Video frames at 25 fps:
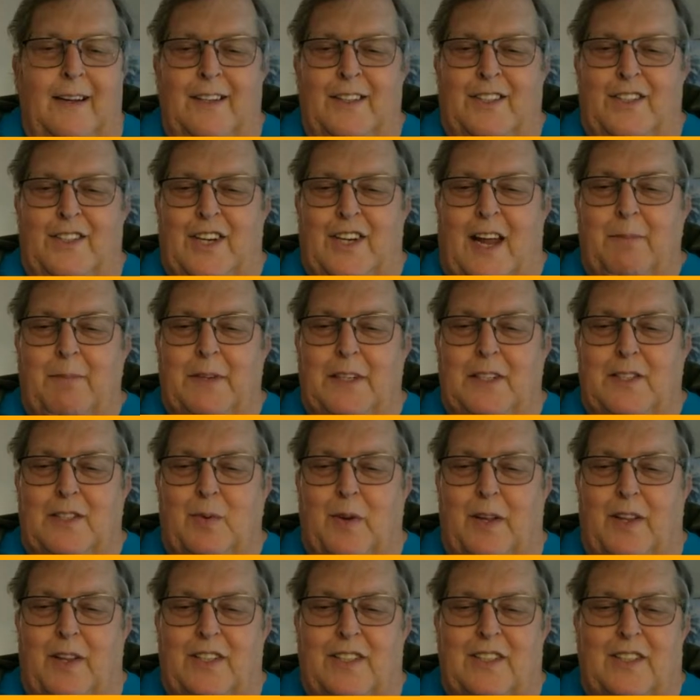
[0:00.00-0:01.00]
Jamin's
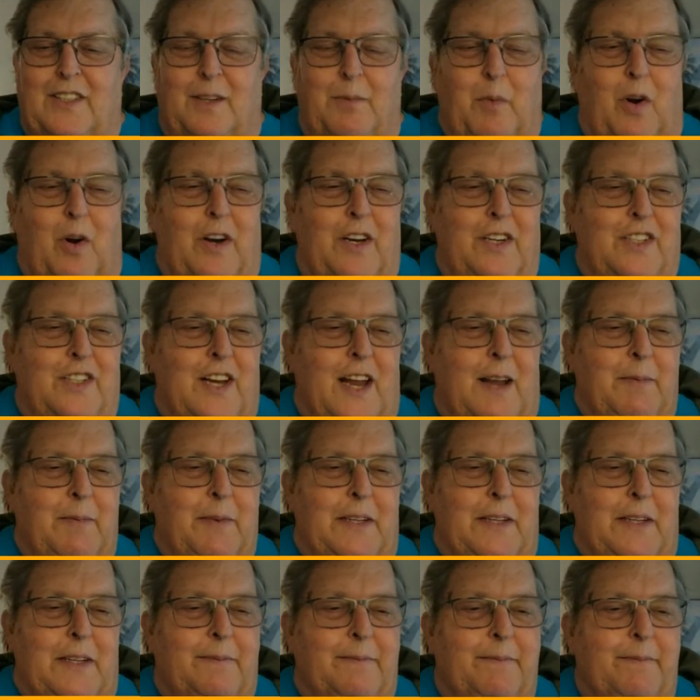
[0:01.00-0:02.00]
with us. Good morning,
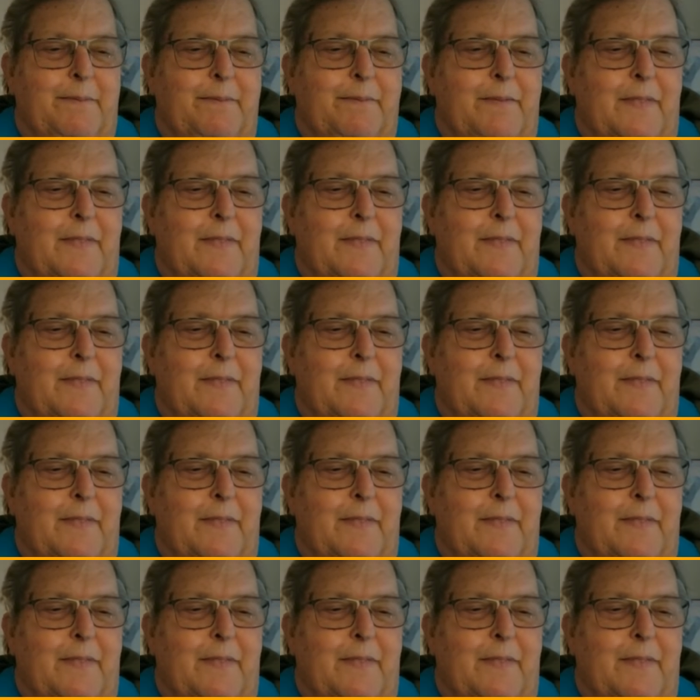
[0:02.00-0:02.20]
Jamin.